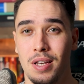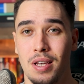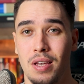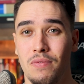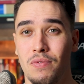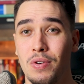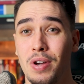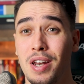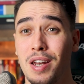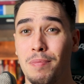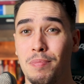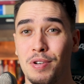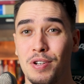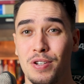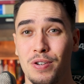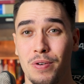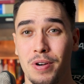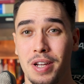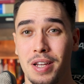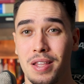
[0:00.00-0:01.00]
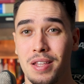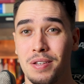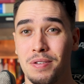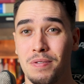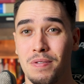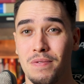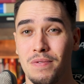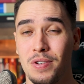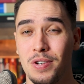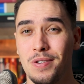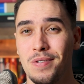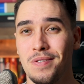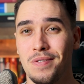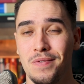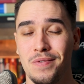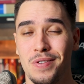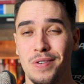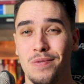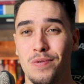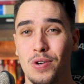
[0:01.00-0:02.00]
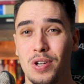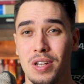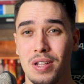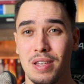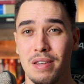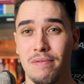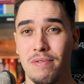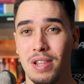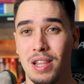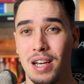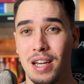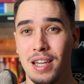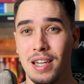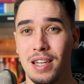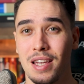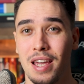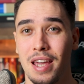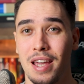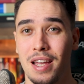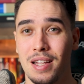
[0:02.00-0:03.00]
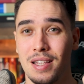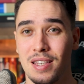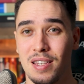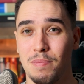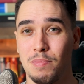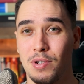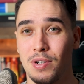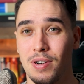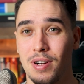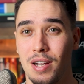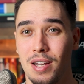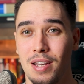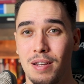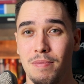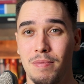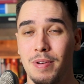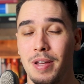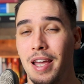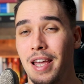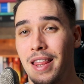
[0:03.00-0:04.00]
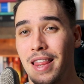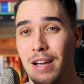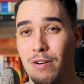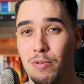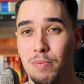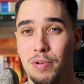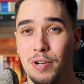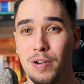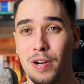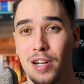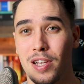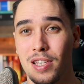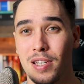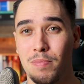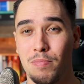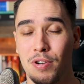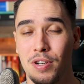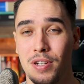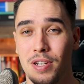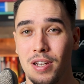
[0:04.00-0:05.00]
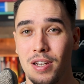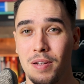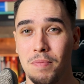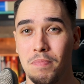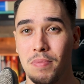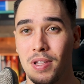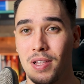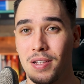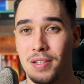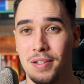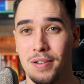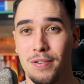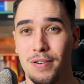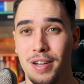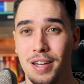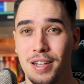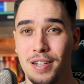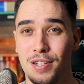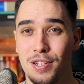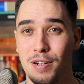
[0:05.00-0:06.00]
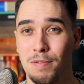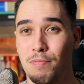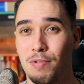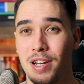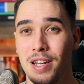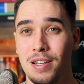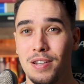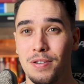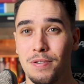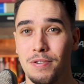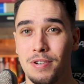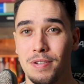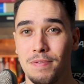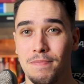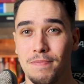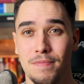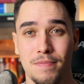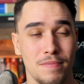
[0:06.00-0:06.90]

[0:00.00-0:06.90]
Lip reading: if you end up enjoying this review, feel free to leave a like and subscribe, and that would be greatly appreciated, but let's go ahead and jump right into it.